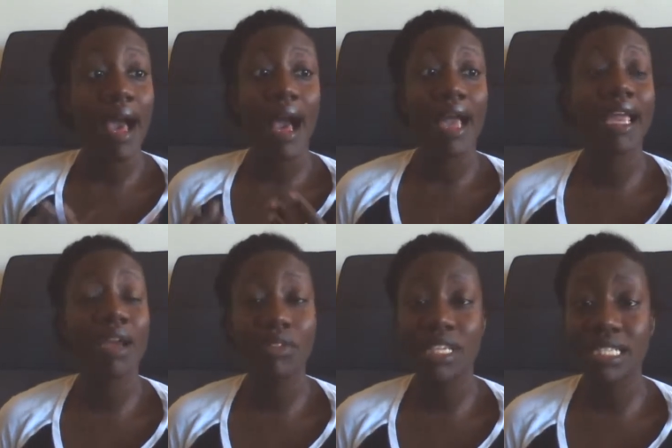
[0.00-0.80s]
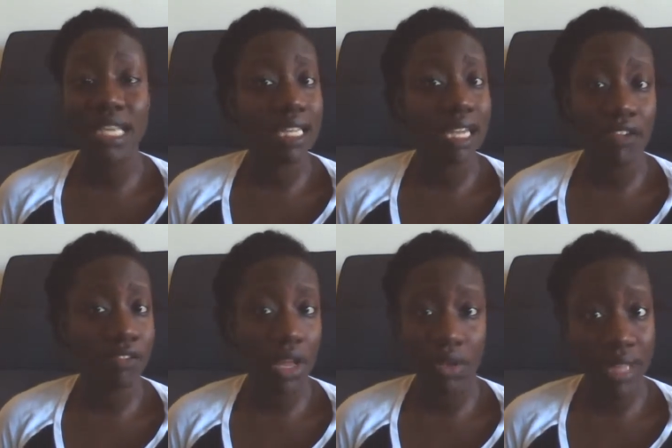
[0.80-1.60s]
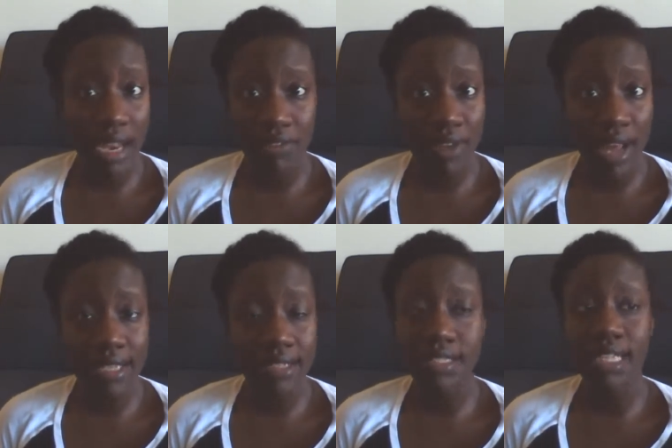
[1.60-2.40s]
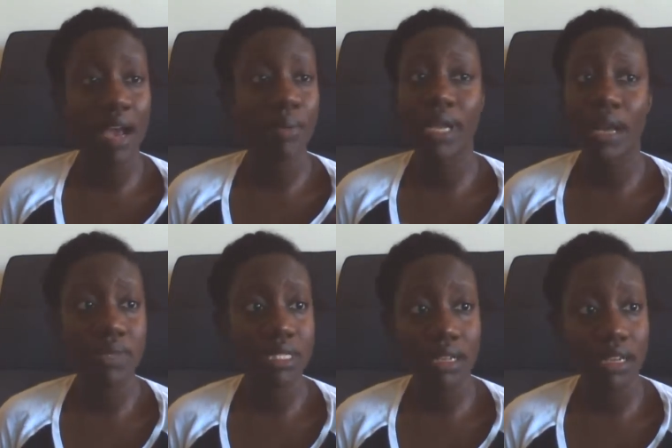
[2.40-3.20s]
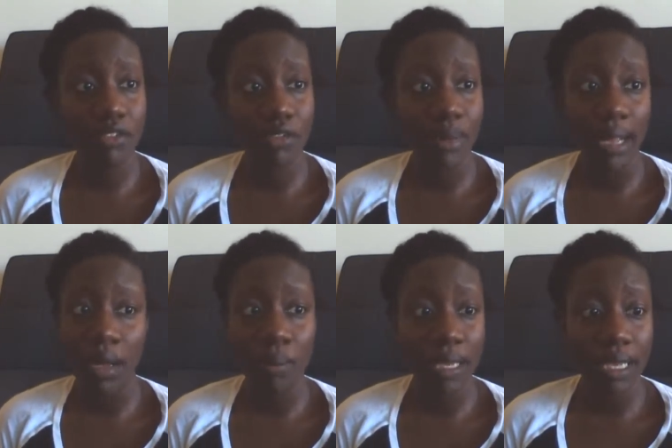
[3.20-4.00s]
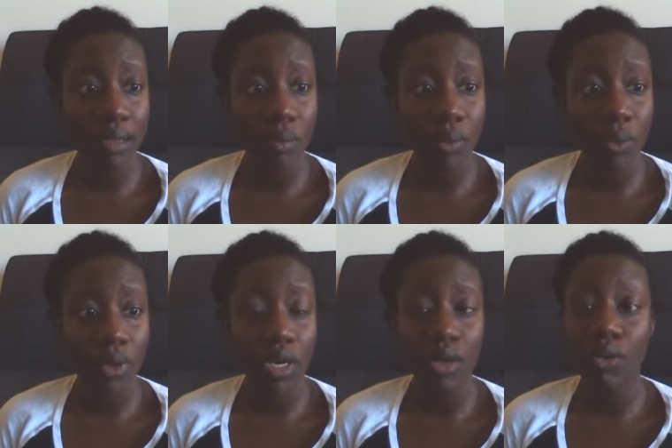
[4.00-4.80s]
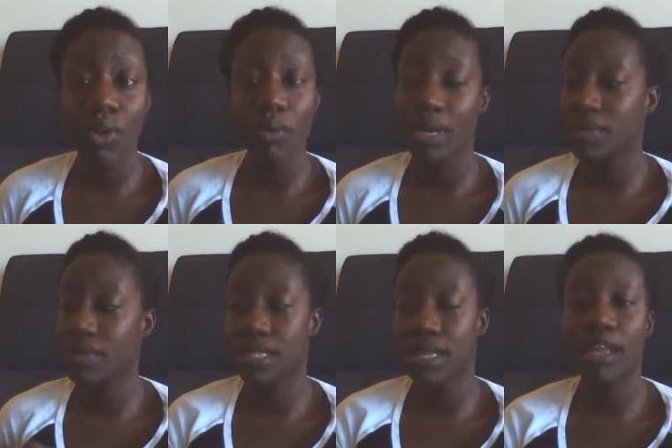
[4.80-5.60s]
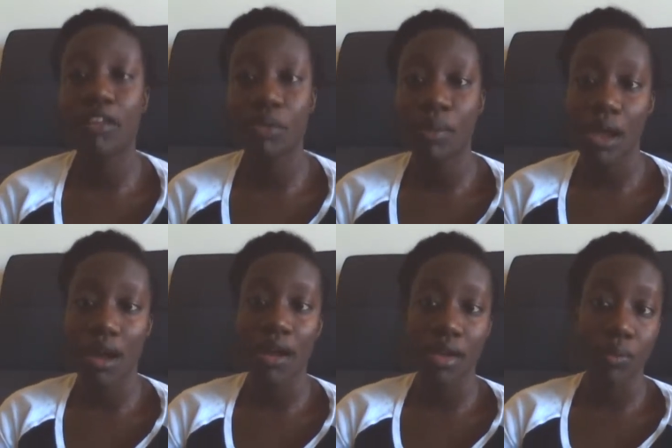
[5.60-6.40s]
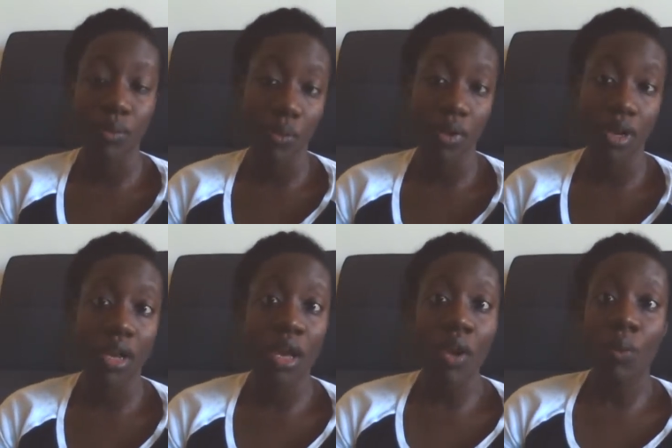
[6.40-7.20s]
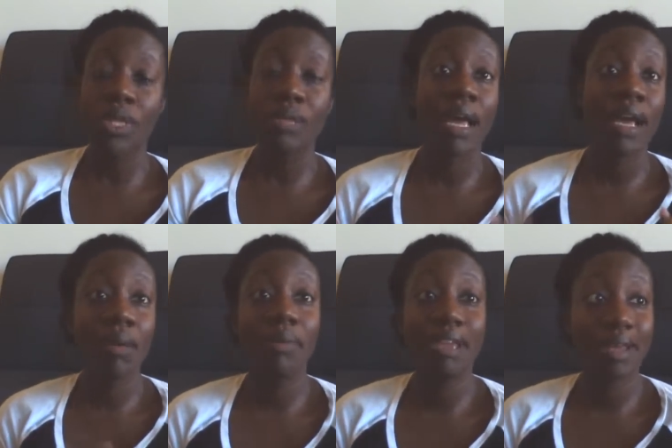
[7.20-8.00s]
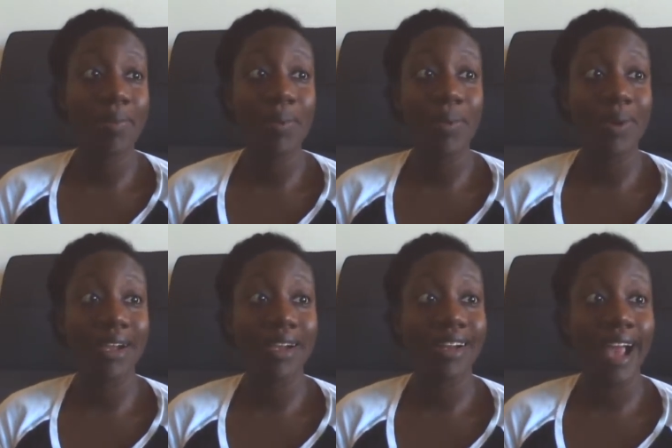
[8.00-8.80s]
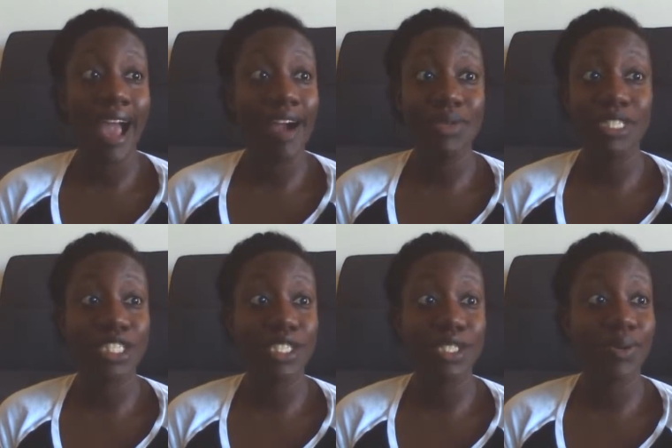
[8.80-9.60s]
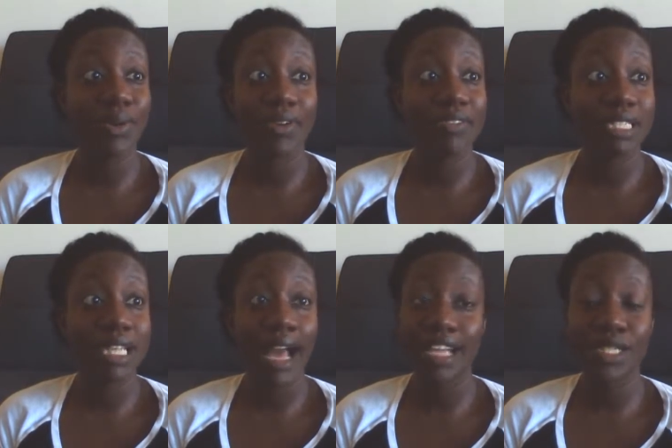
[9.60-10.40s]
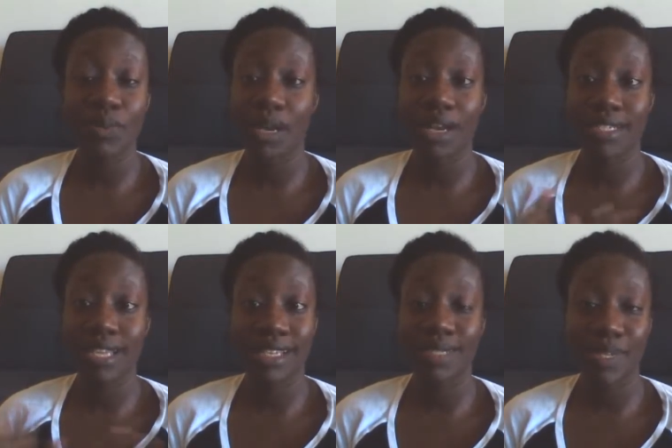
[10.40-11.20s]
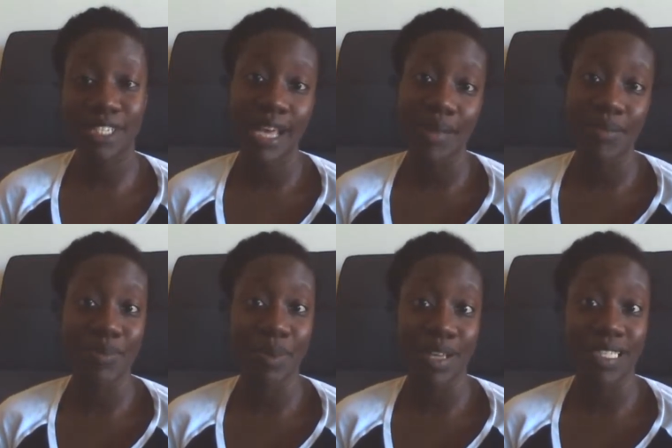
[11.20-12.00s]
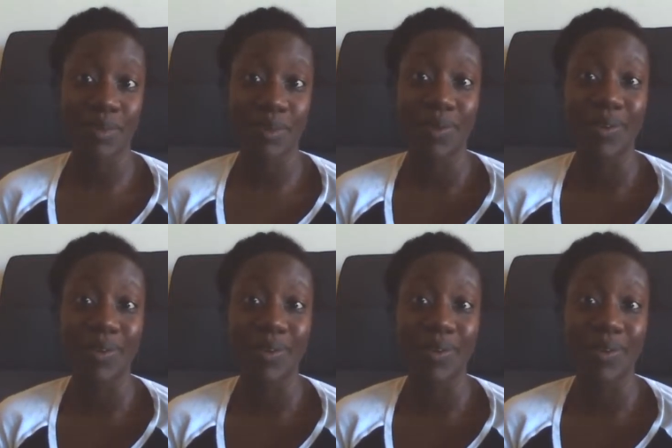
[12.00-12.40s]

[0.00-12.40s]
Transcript: I can't really say that I follow that advice, not when I was studying for my LPN board, nor when I was studying for my RN board. With my LPN board, I was just so nervous that I just wanted to take as much time as possible.